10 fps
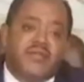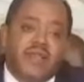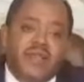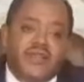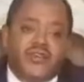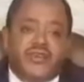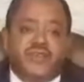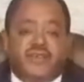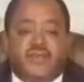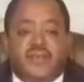
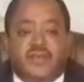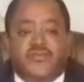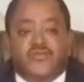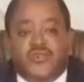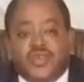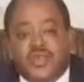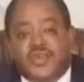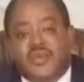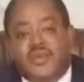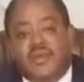religious
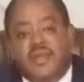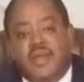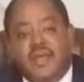traditions,